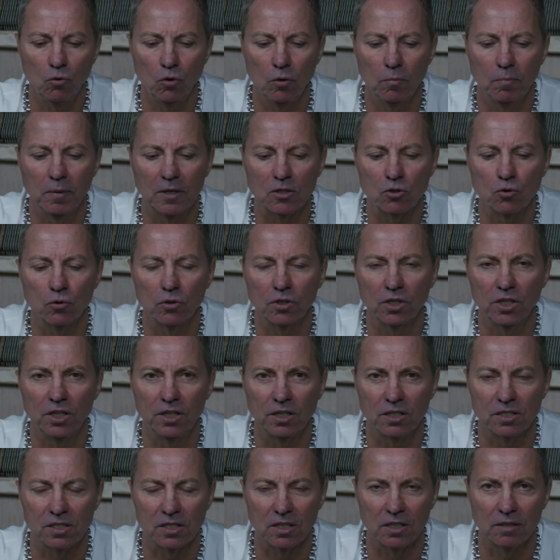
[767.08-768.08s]
What is the
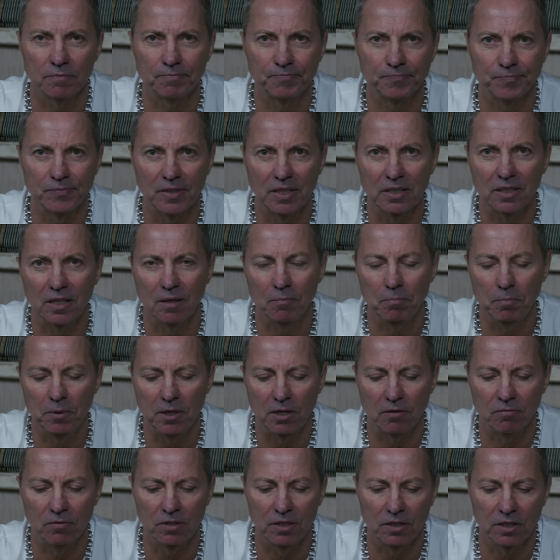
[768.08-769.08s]
Higgs boson?
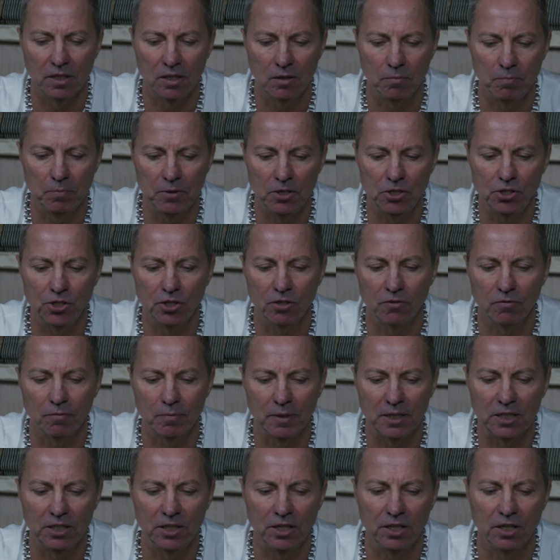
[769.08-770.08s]
This is the
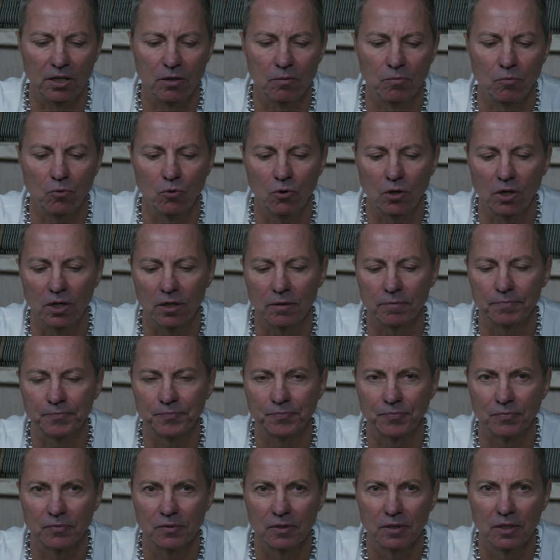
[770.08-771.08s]
first brick in the
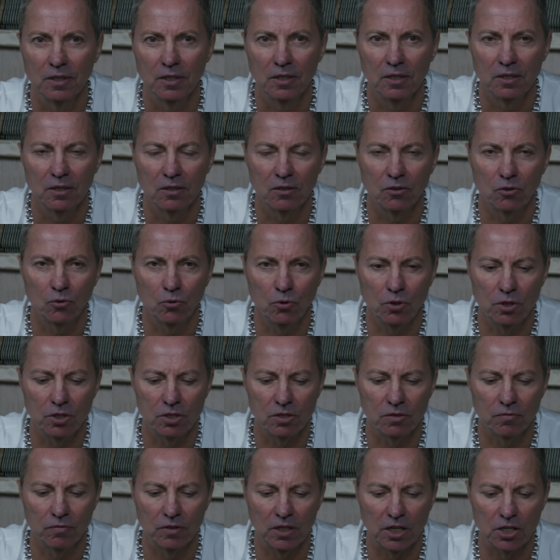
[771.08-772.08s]
mother of God.
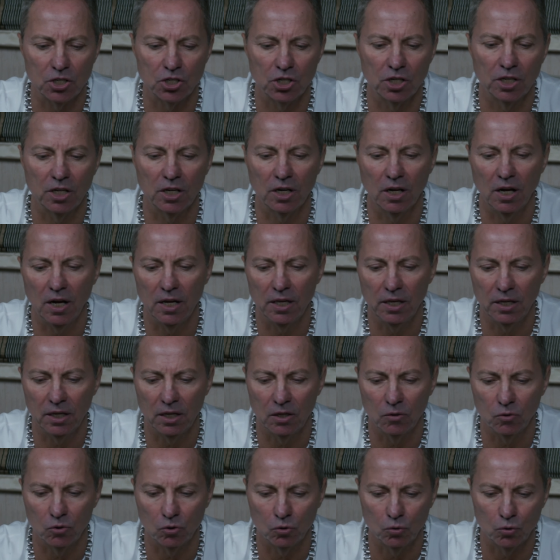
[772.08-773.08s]
Thus,
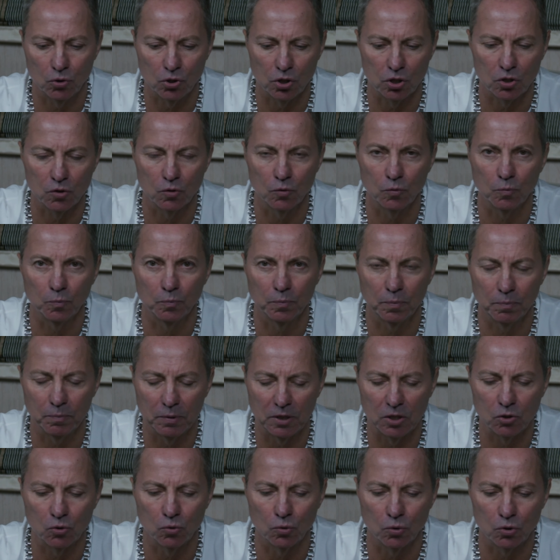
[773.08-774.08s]
it is also
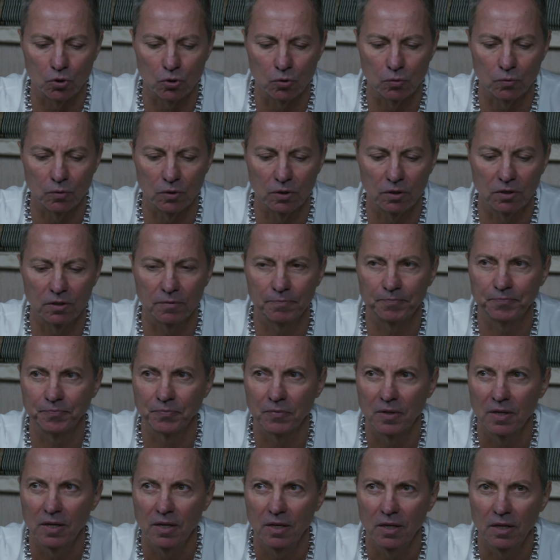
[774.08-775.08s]
present in our
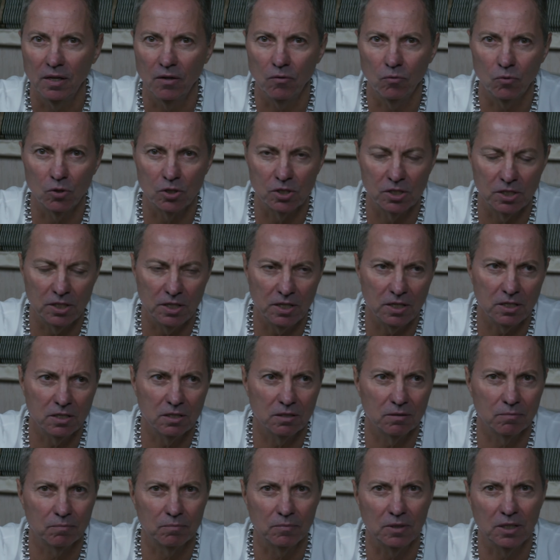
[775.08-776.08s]
organics.
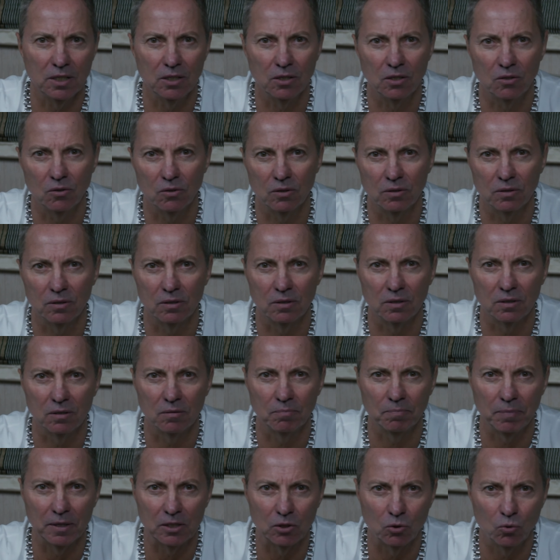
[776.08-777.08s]
And here we
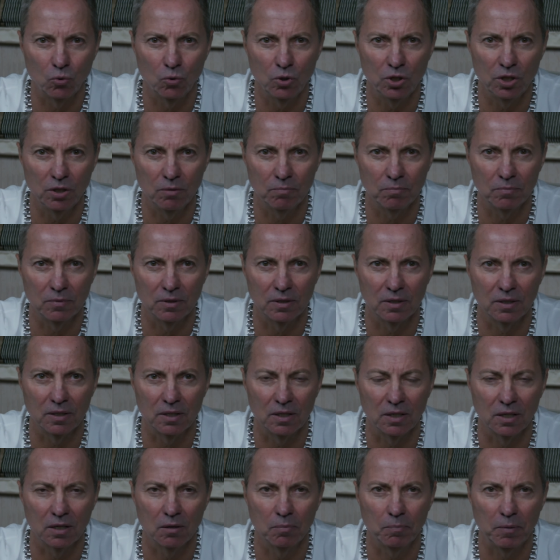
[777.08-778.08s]
come to the
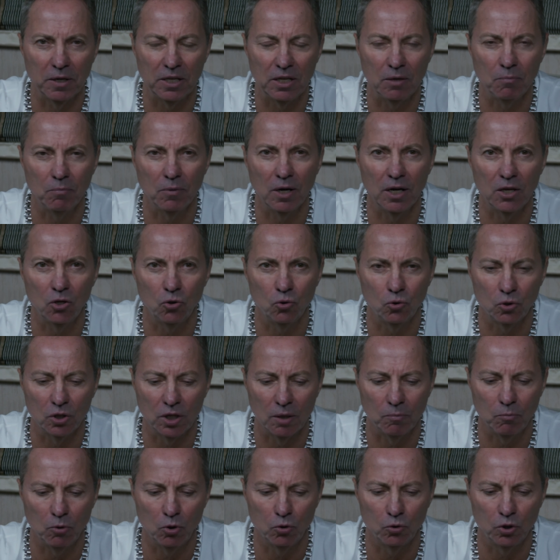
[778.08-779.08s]
understanding of the
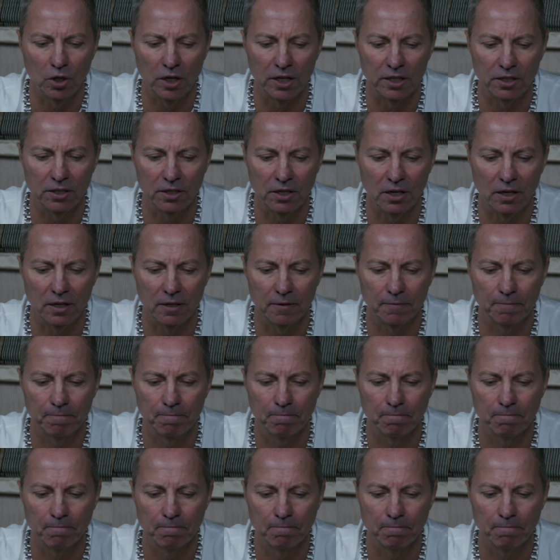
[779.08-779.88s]
observer.